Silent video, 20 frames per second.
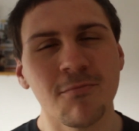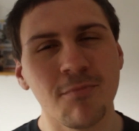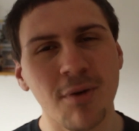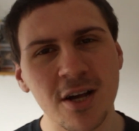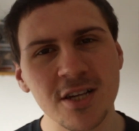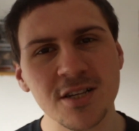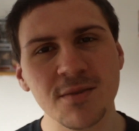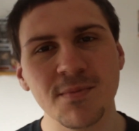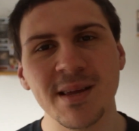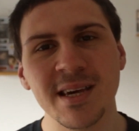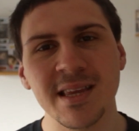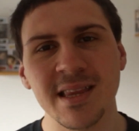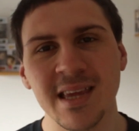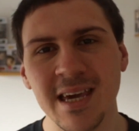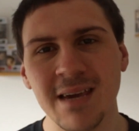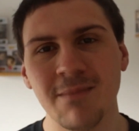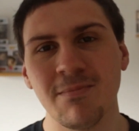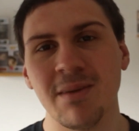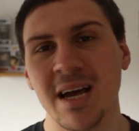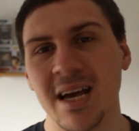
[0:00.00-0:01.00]
Possibly
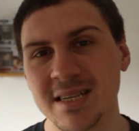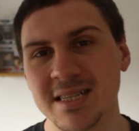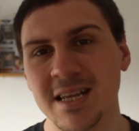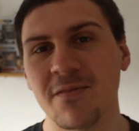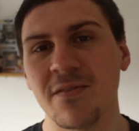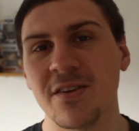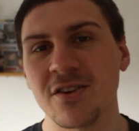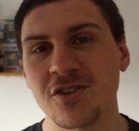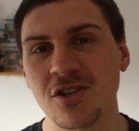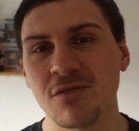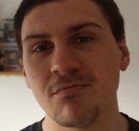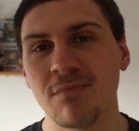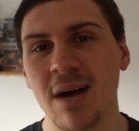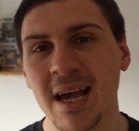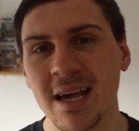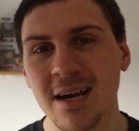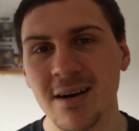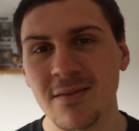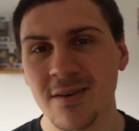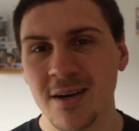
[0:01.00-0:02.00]
the best. I think she
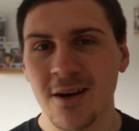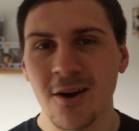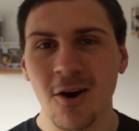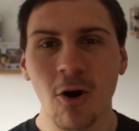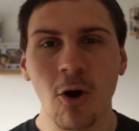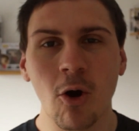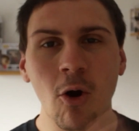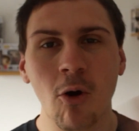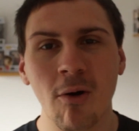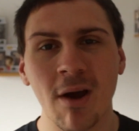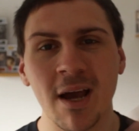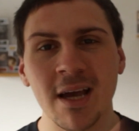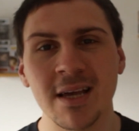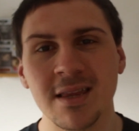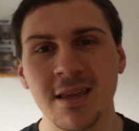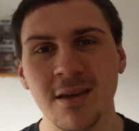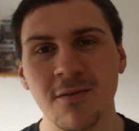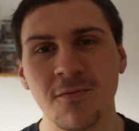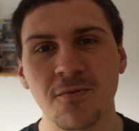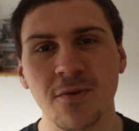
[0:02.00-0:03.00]
might have already
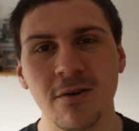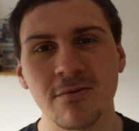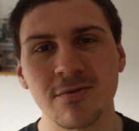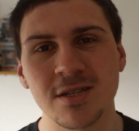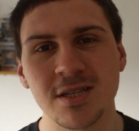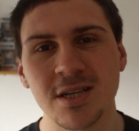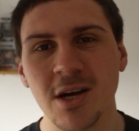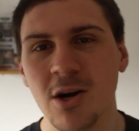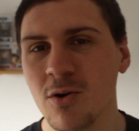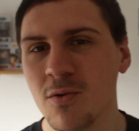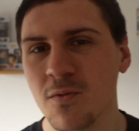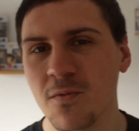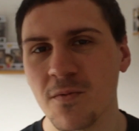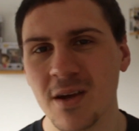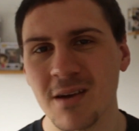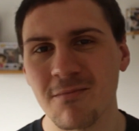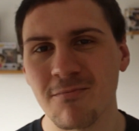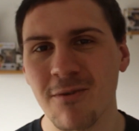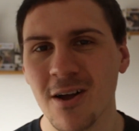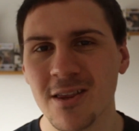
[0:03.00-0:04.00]
dethroned
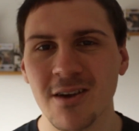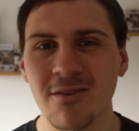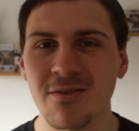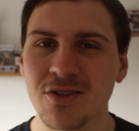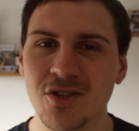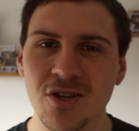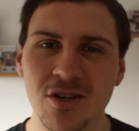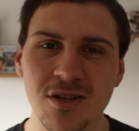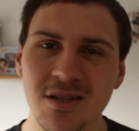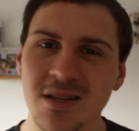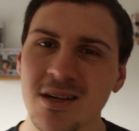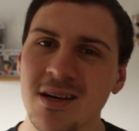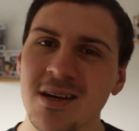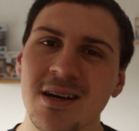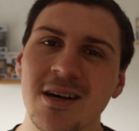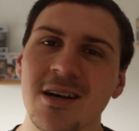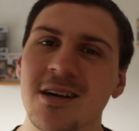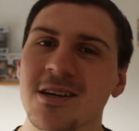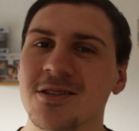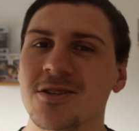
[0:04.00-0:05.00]
Sophie. Ponyo is just
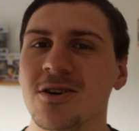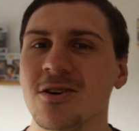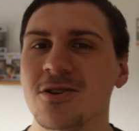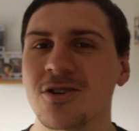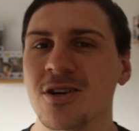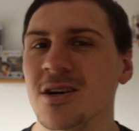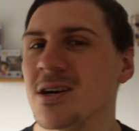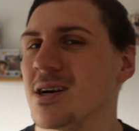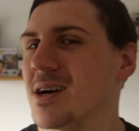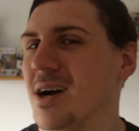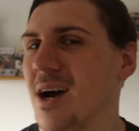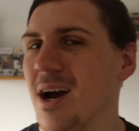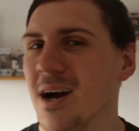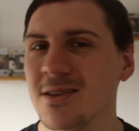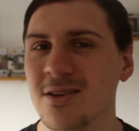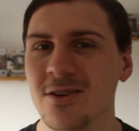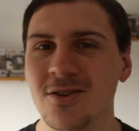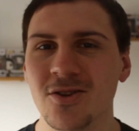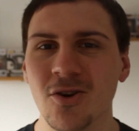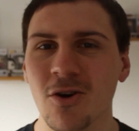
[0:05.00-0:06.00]
such
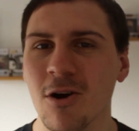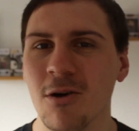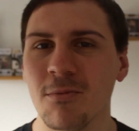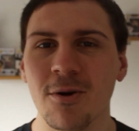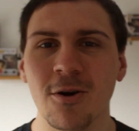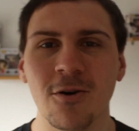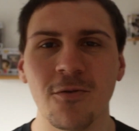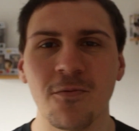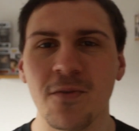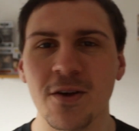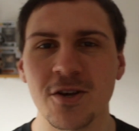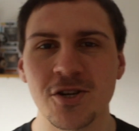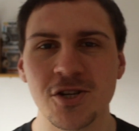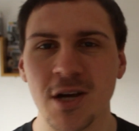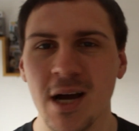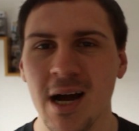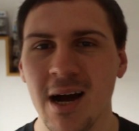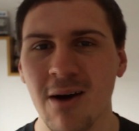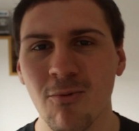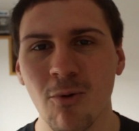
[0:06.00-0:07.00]
an adorable
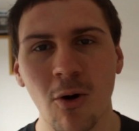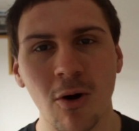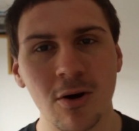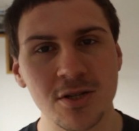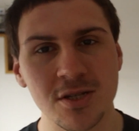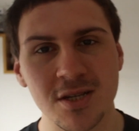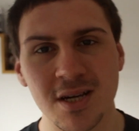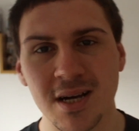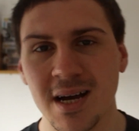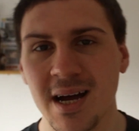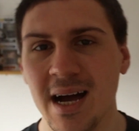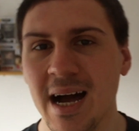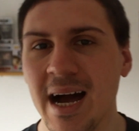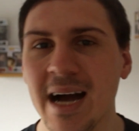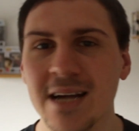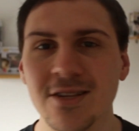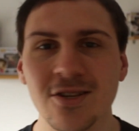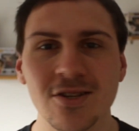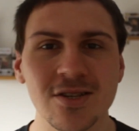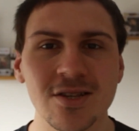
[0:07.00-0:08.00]
fish out of water.
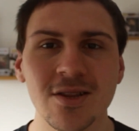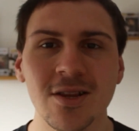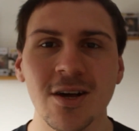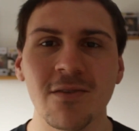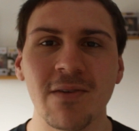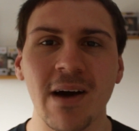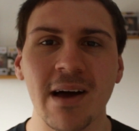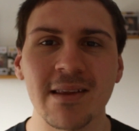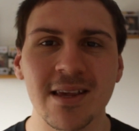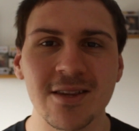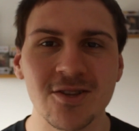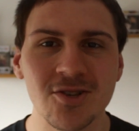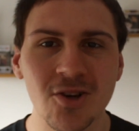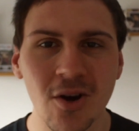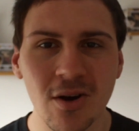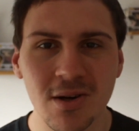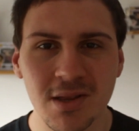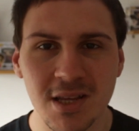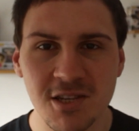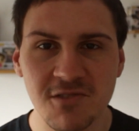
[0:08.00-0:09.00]
I just love how they
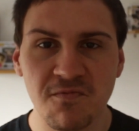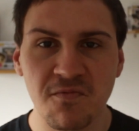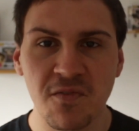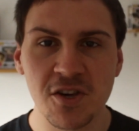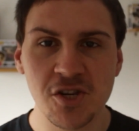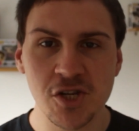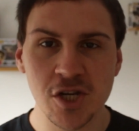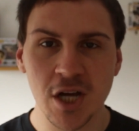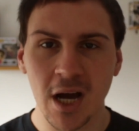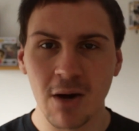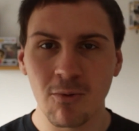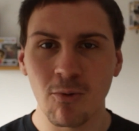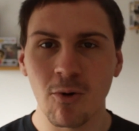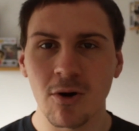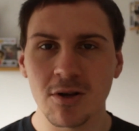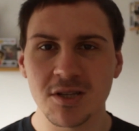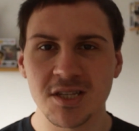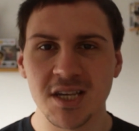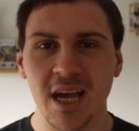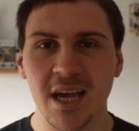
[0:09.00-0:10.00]
took this fish out of
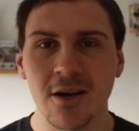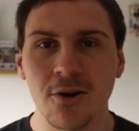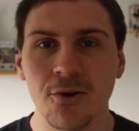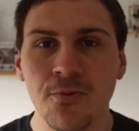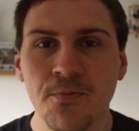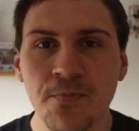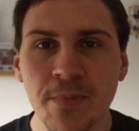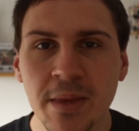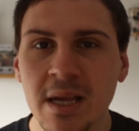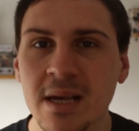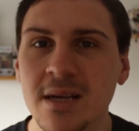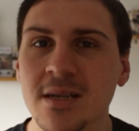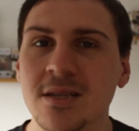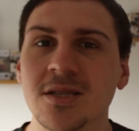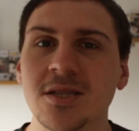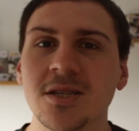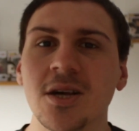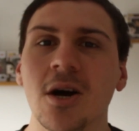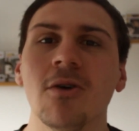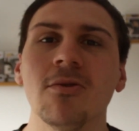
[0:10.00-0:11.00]
water tale
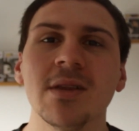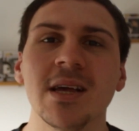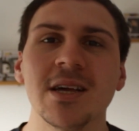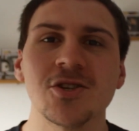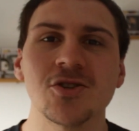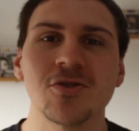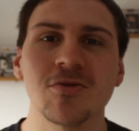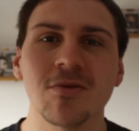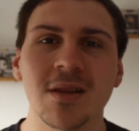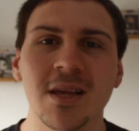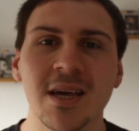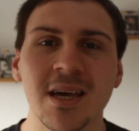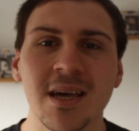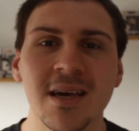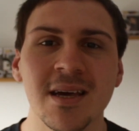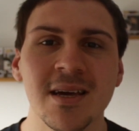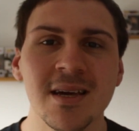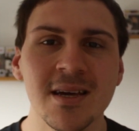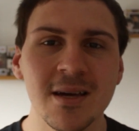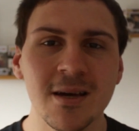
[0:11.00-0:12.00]
so
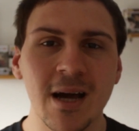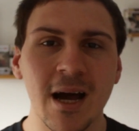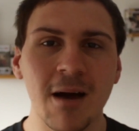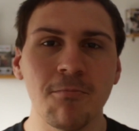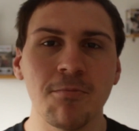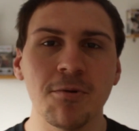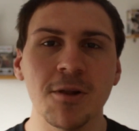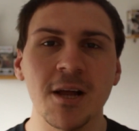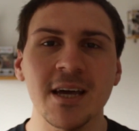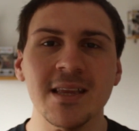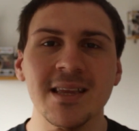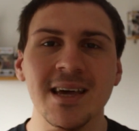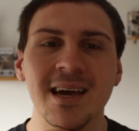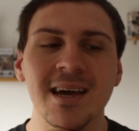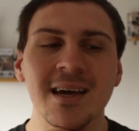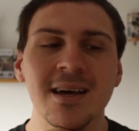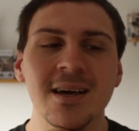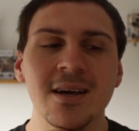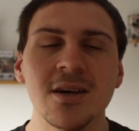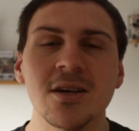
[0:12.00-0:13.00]
literally and played
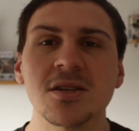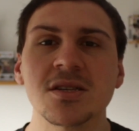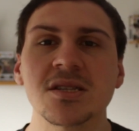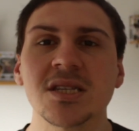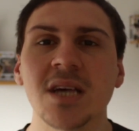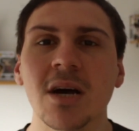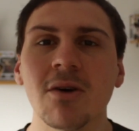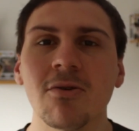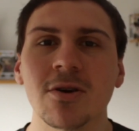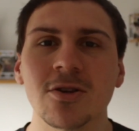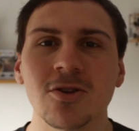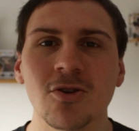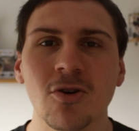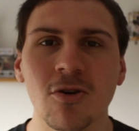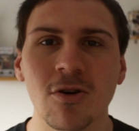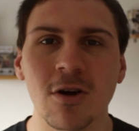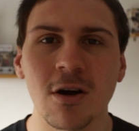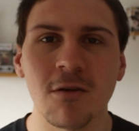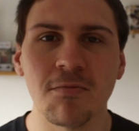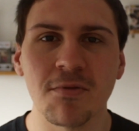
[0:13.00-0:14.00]
it so
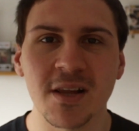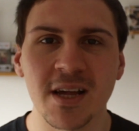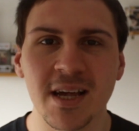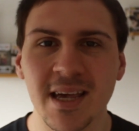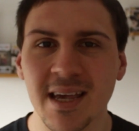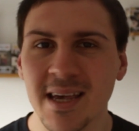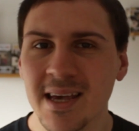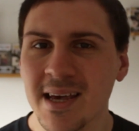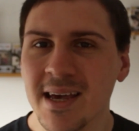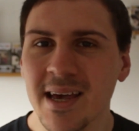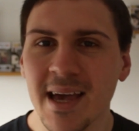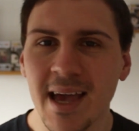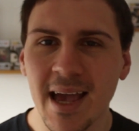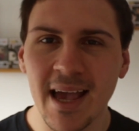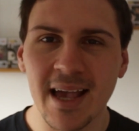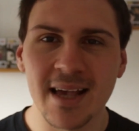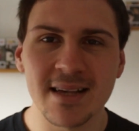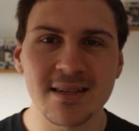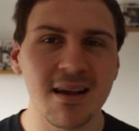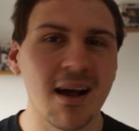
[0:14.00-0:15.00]
adorably.
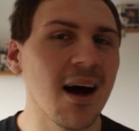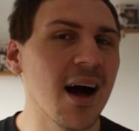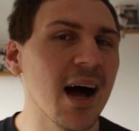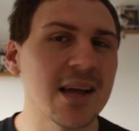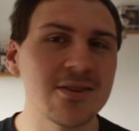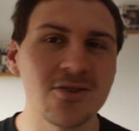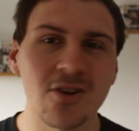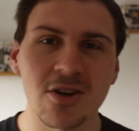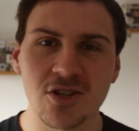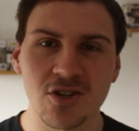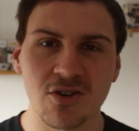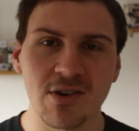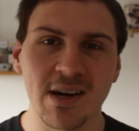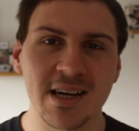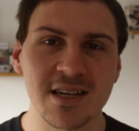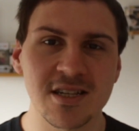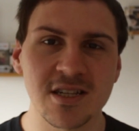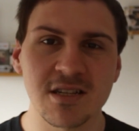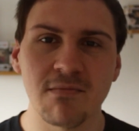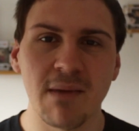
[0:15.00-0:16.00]
It's hard not to
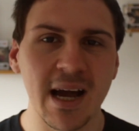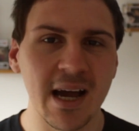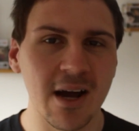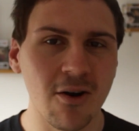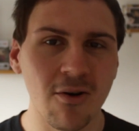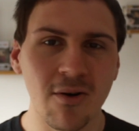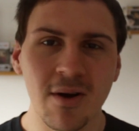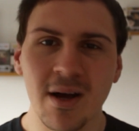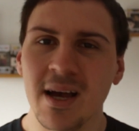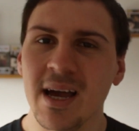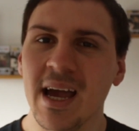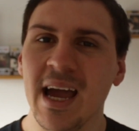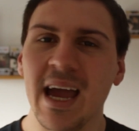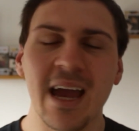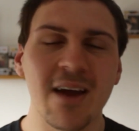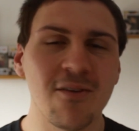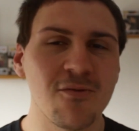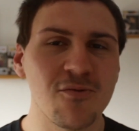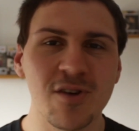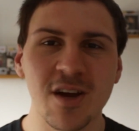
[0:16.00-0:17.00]
crack a smile
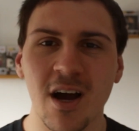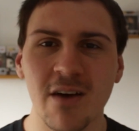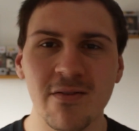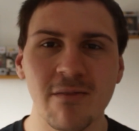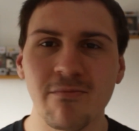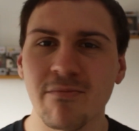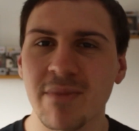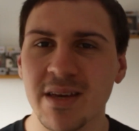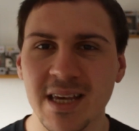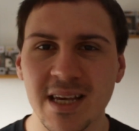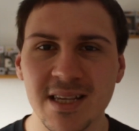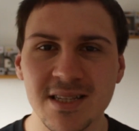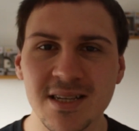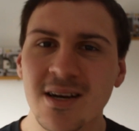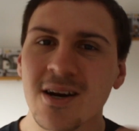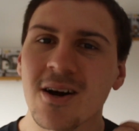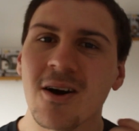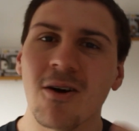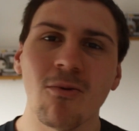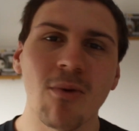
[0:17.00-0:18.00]
every other minute
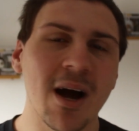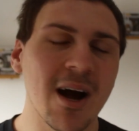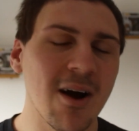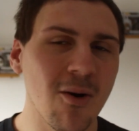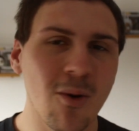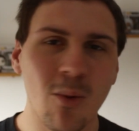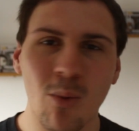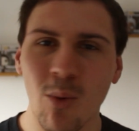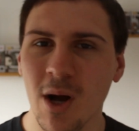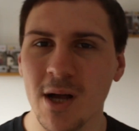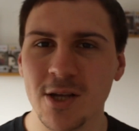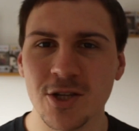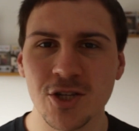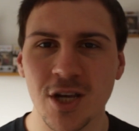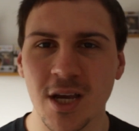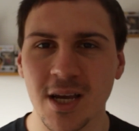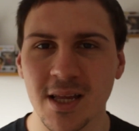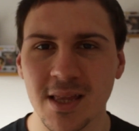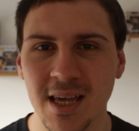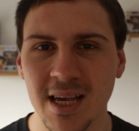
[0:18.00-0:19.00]
while
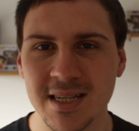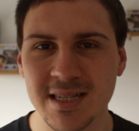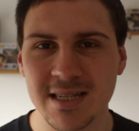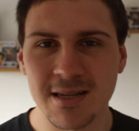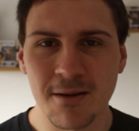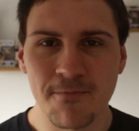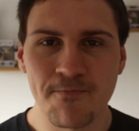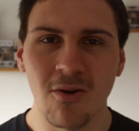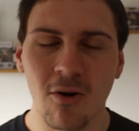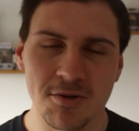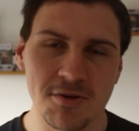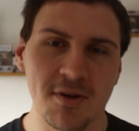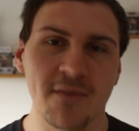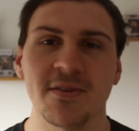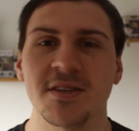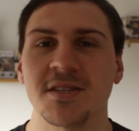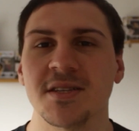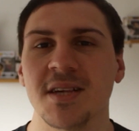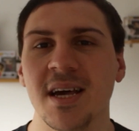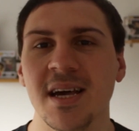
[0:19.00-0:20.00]
watching this. Also, I
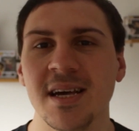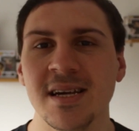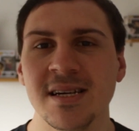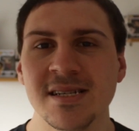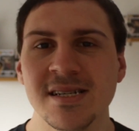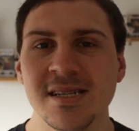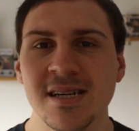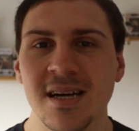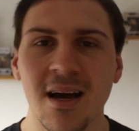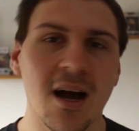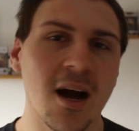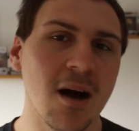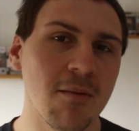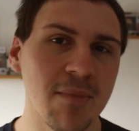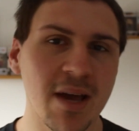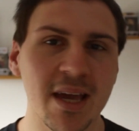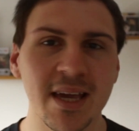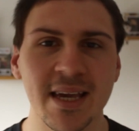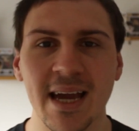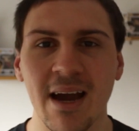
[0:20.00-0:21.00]
have to say, our
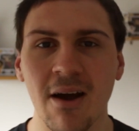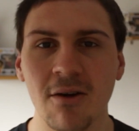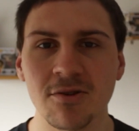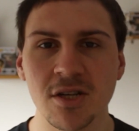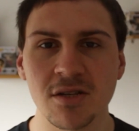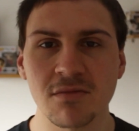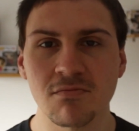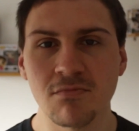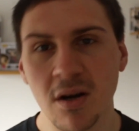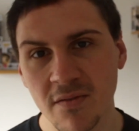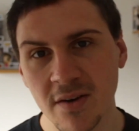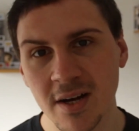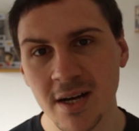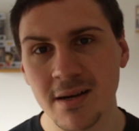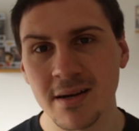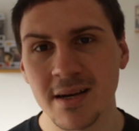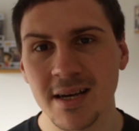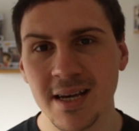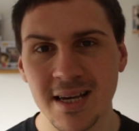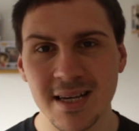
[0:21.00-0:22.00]
main character's
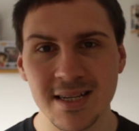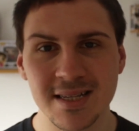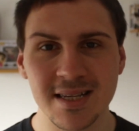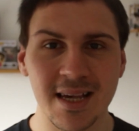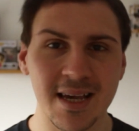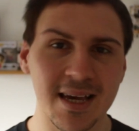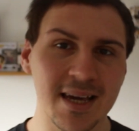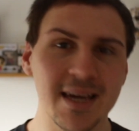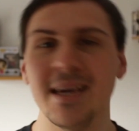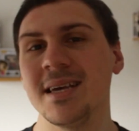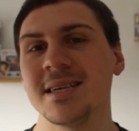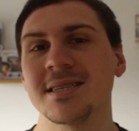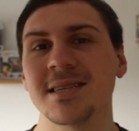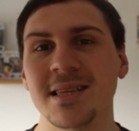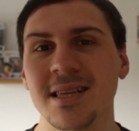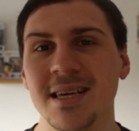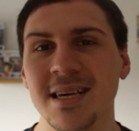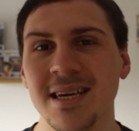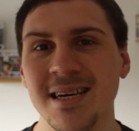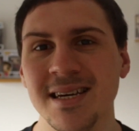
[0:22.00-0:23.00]
mother is
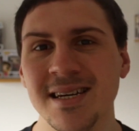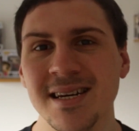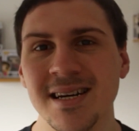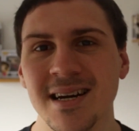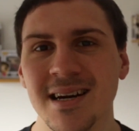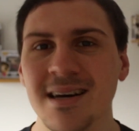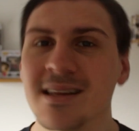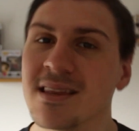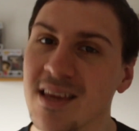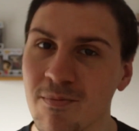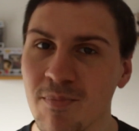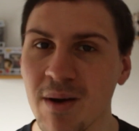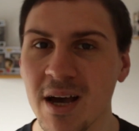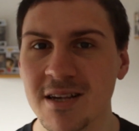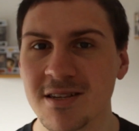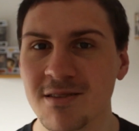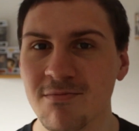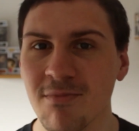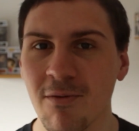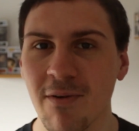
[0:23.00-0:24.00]
easily the
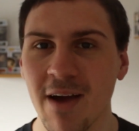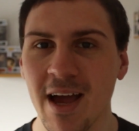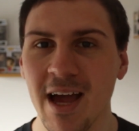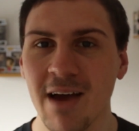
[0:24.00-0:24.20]
best mother